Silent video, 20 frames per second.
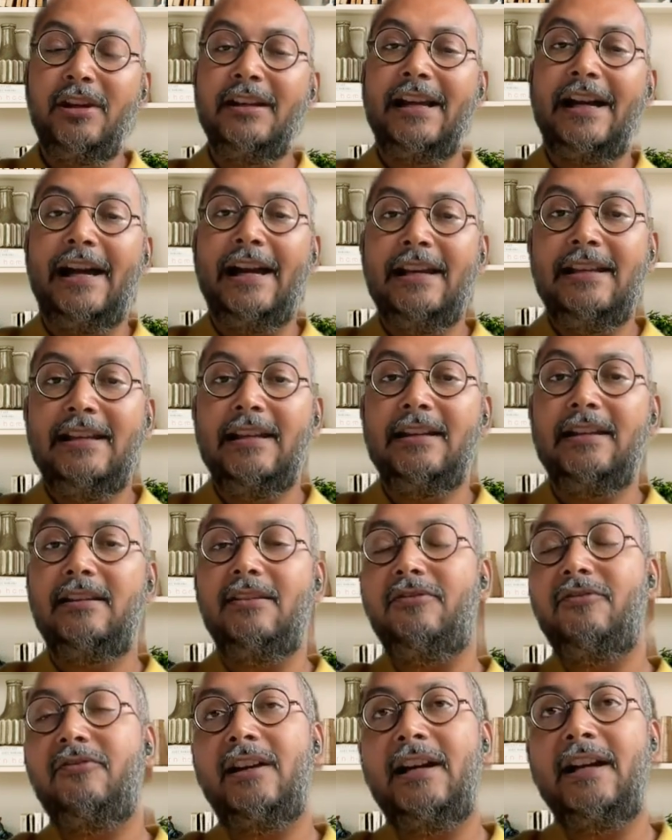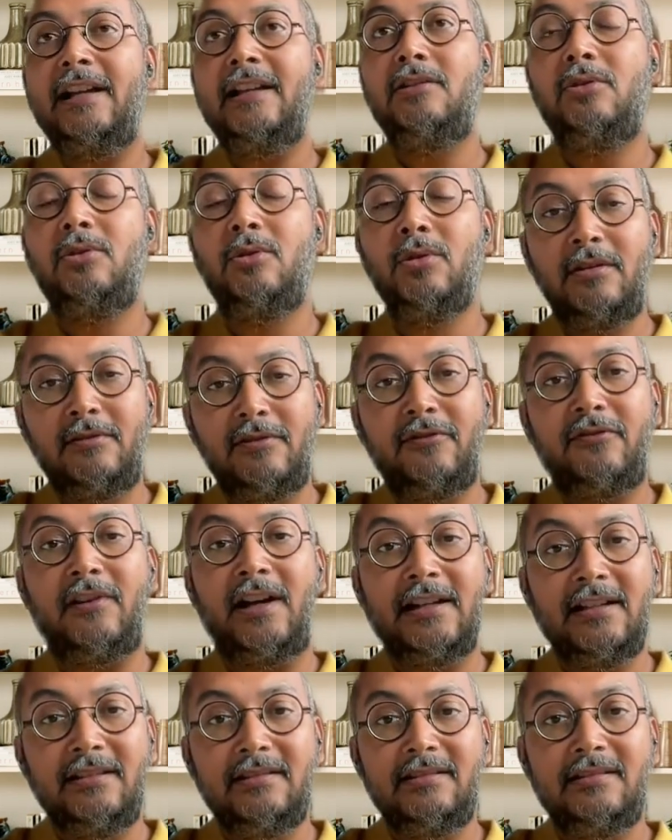if you can identify good
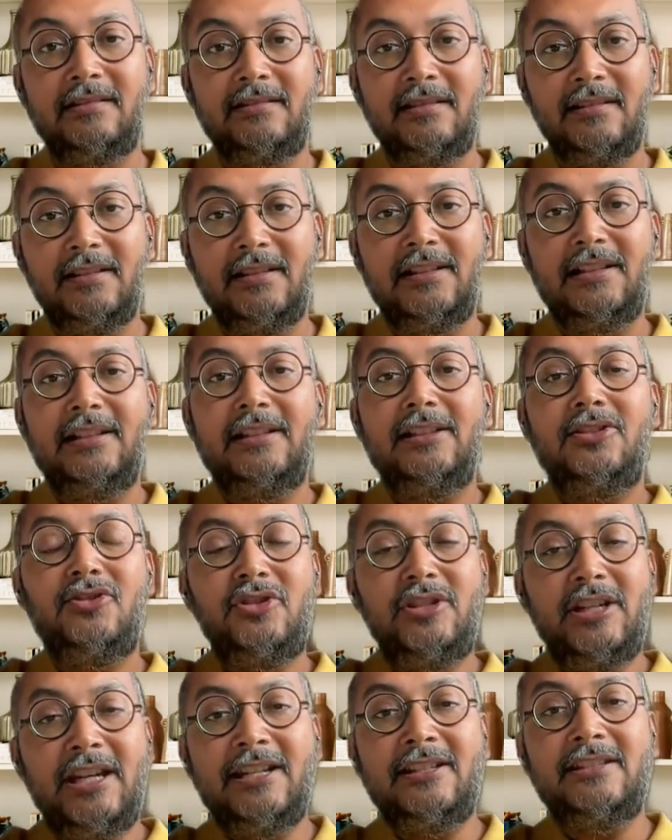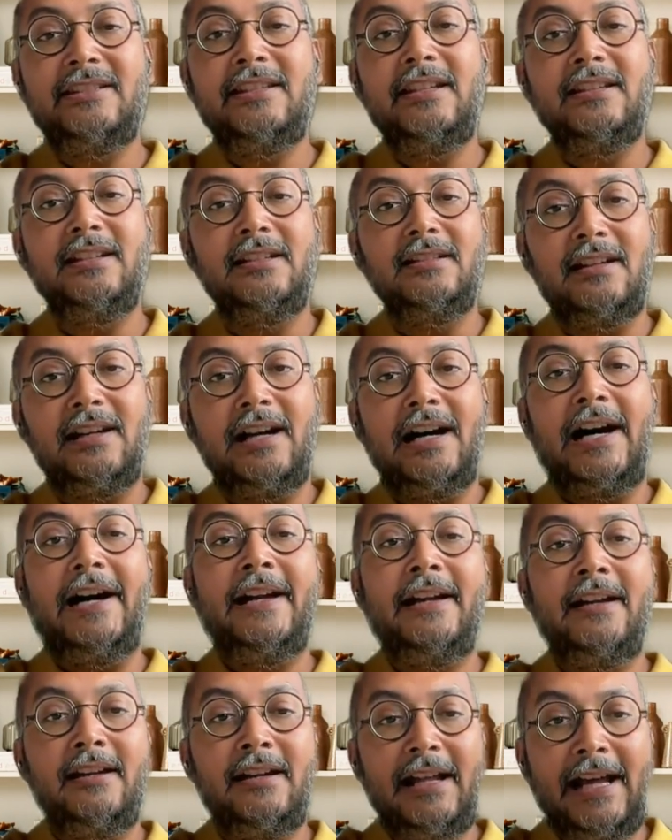funds, chasing a
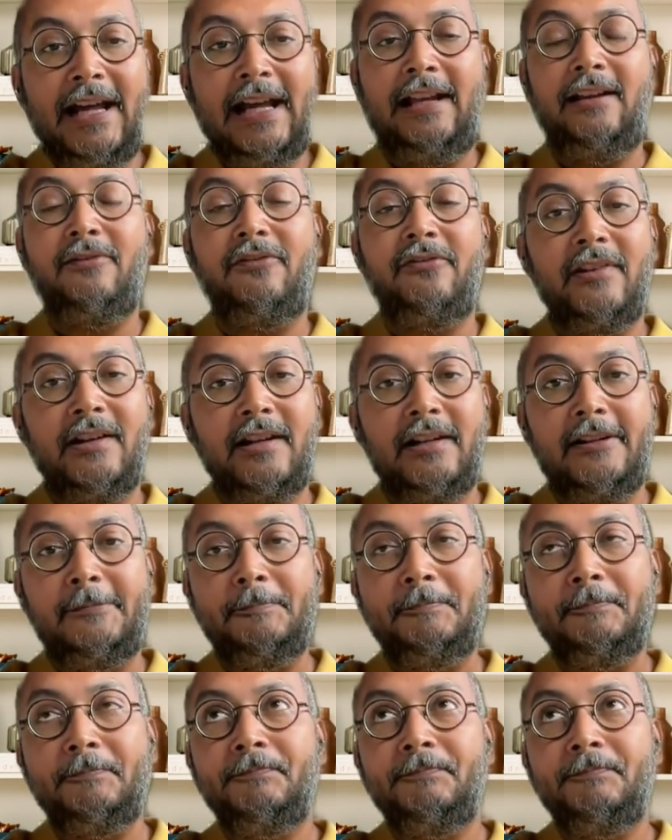higher alpha,